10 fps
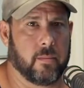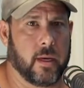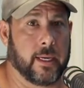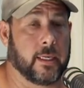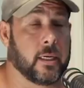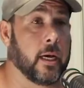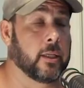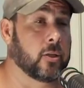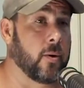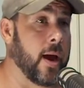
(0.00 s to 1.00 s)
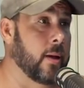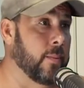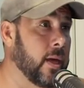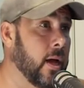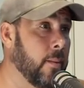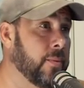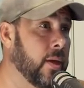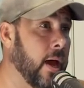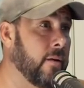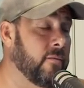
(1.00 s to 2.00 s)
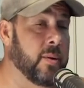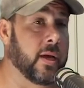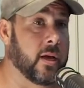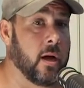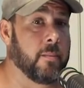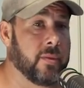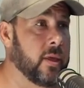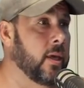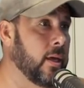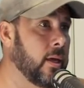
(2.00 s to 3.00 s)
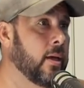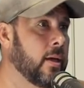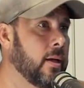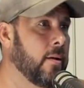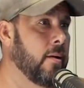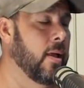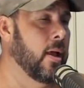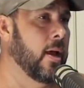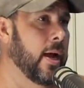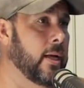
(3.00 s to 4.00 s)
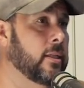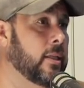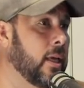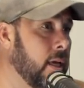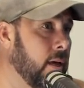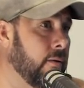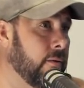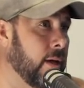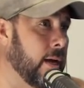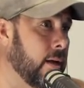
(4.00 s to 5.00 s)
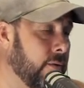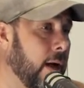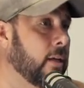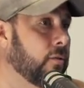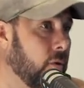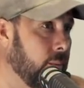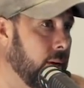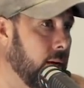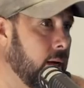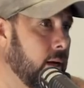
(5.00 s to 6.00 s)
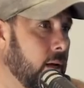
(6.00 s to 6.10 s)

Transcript: it does crack me up that I've become the, hey, Steve, you got any advice for me?